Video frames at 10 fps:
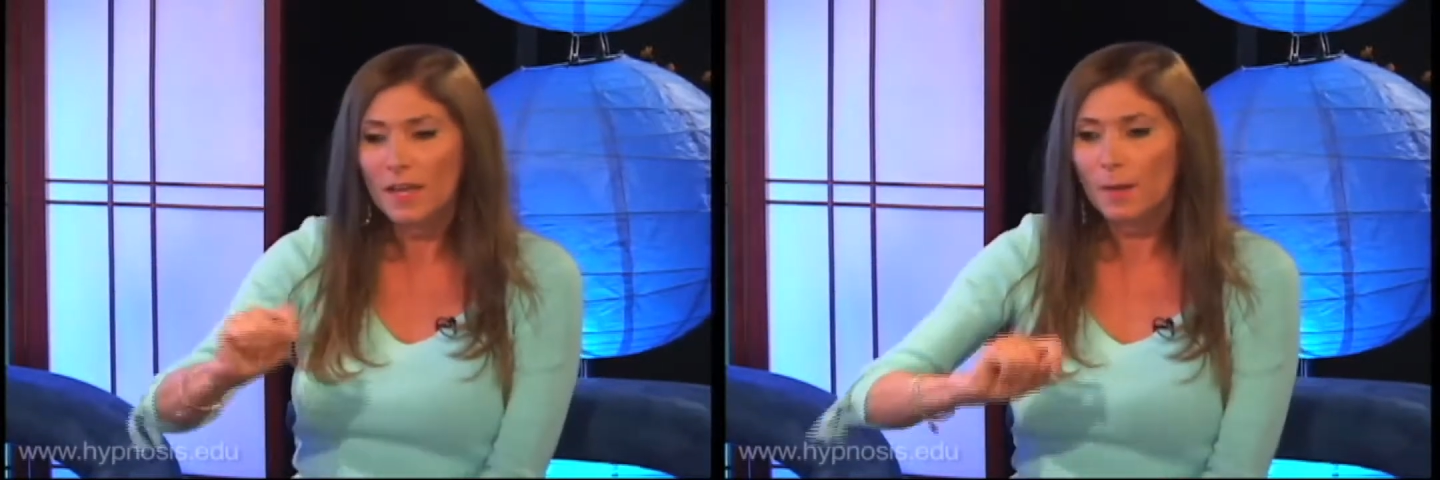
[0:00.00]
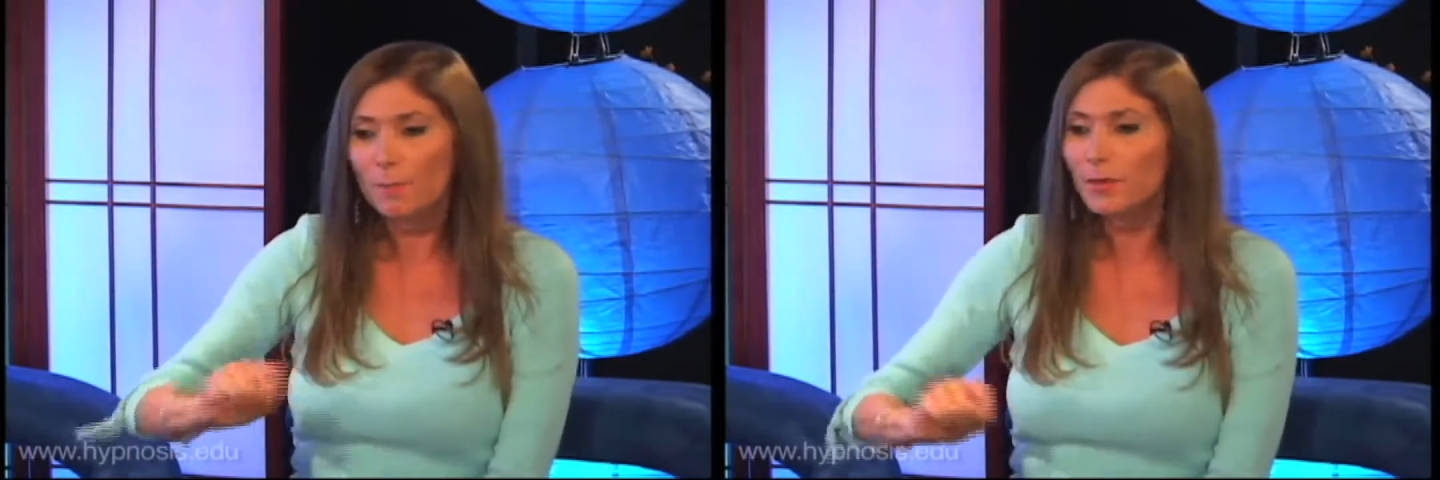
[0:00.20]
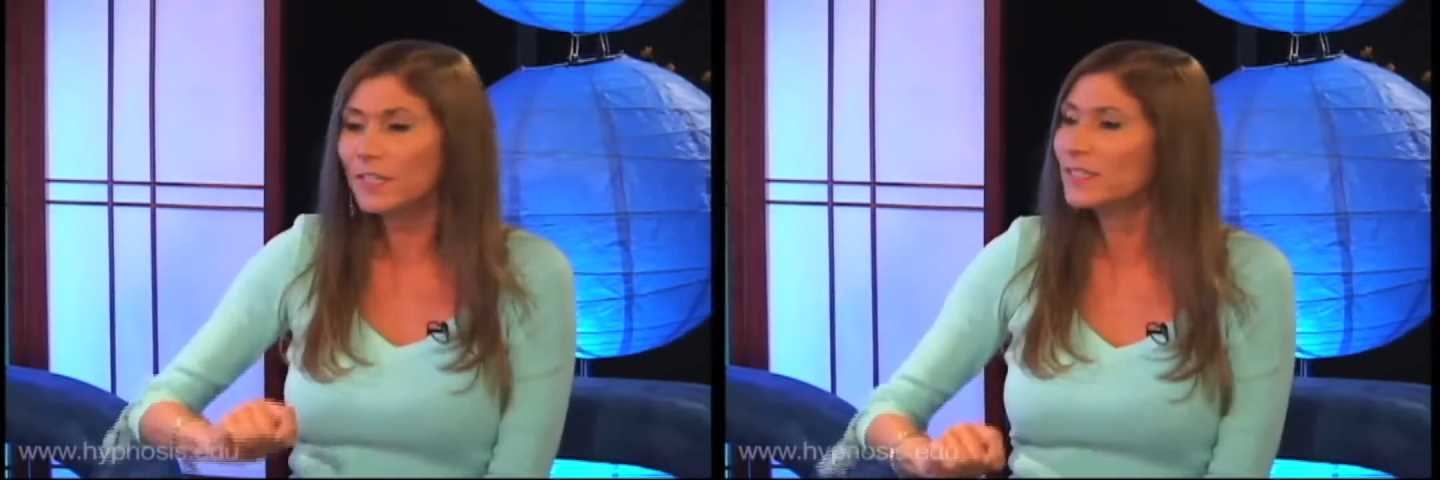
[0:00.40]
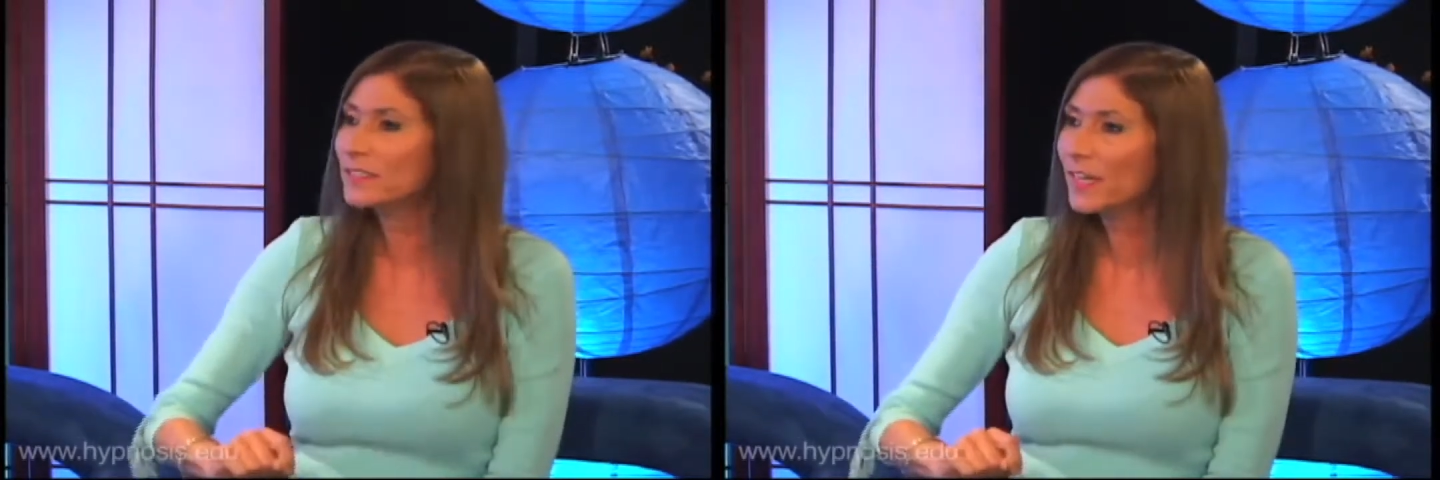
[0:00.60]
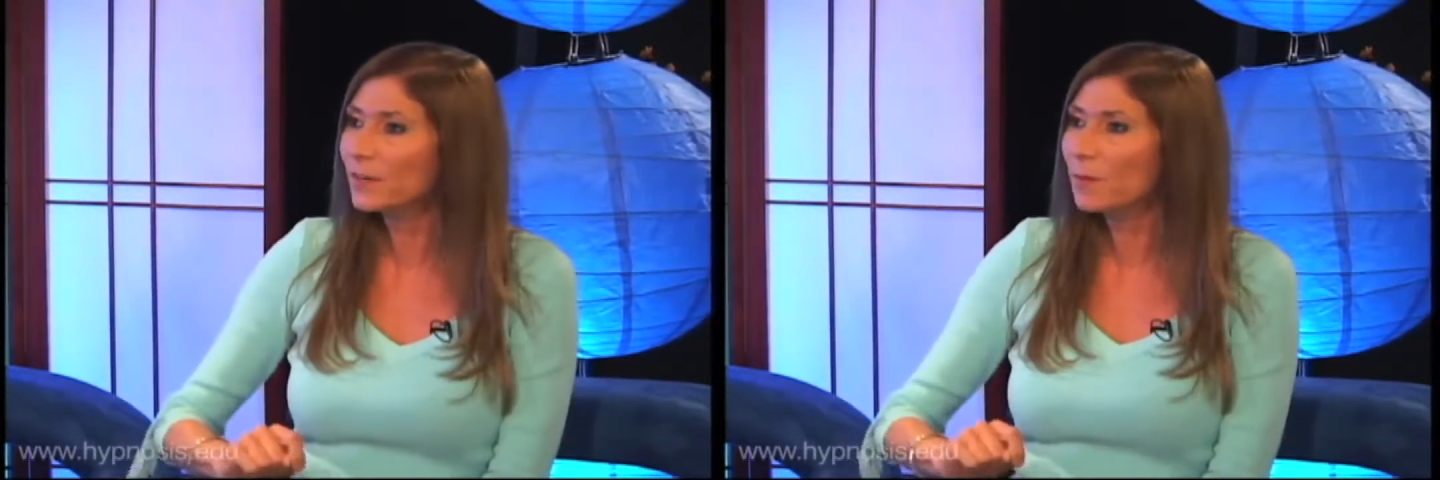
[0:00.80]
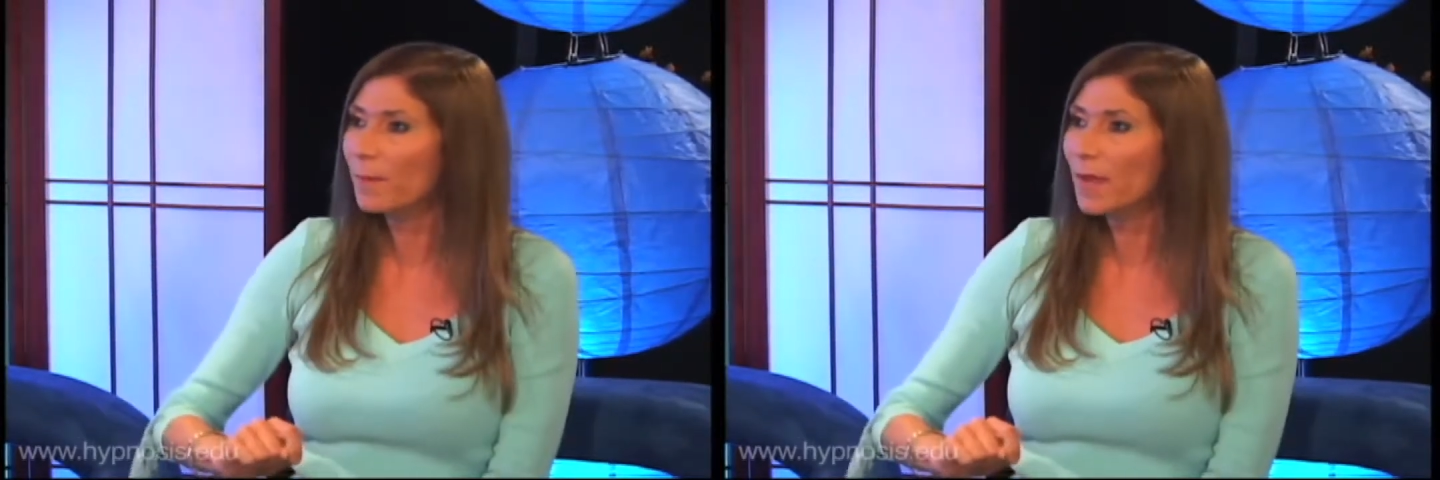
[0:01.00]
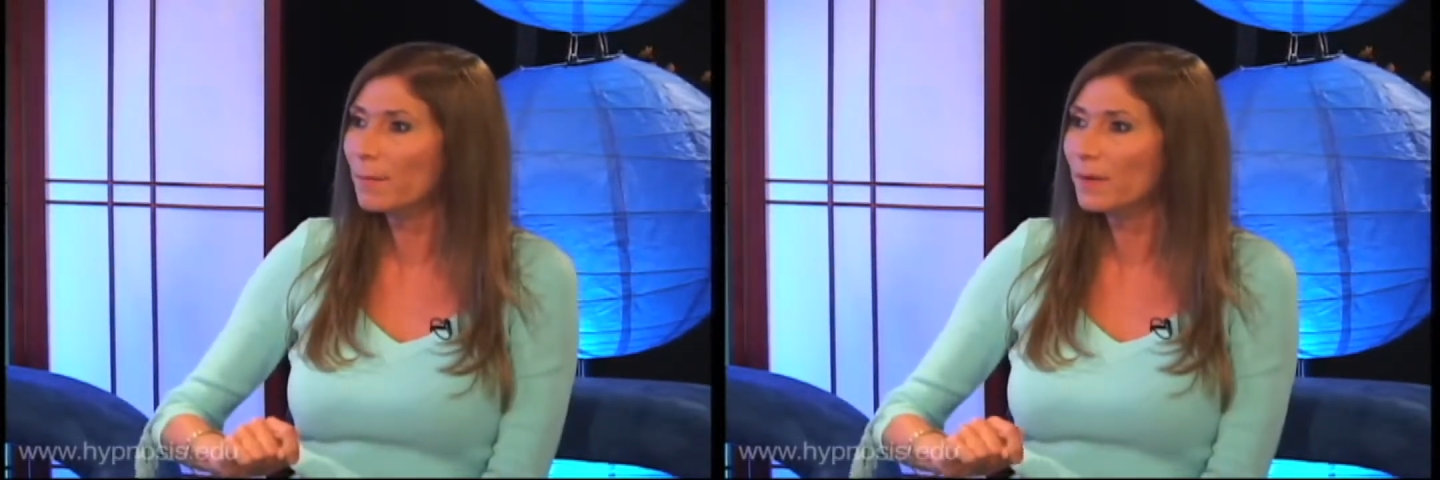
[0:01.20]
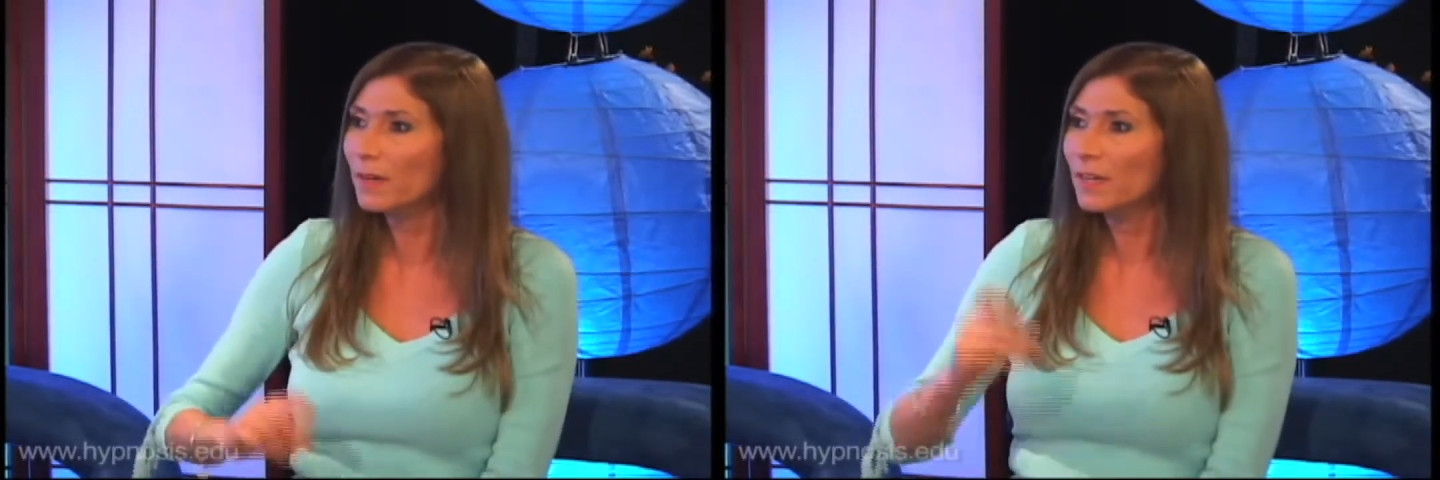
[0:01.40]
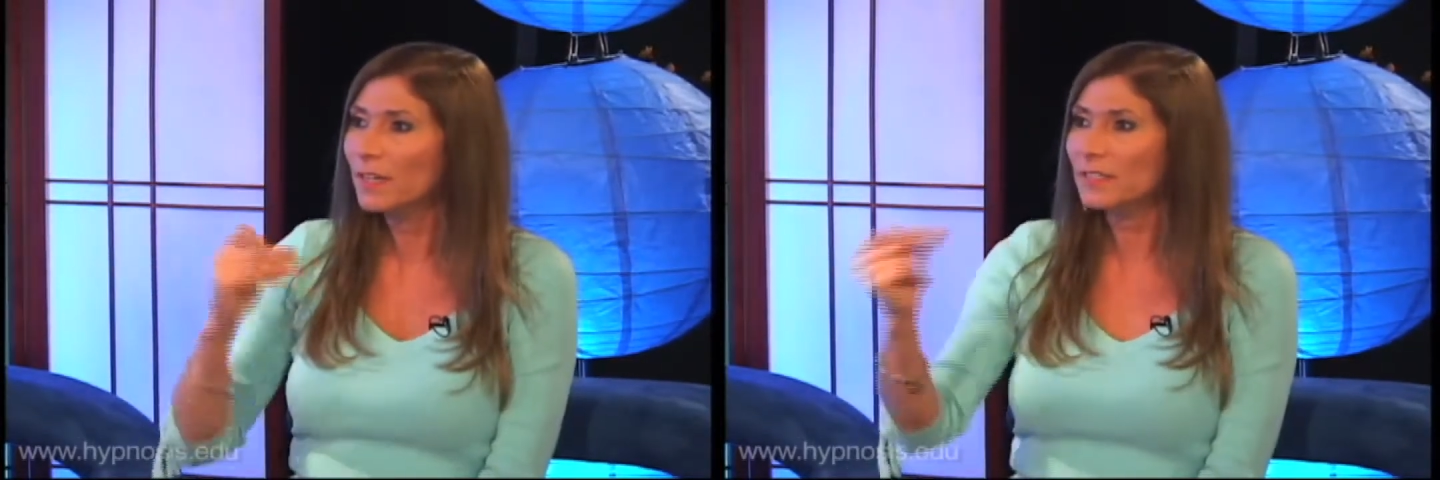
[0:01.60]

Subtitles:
and putting it down on paper,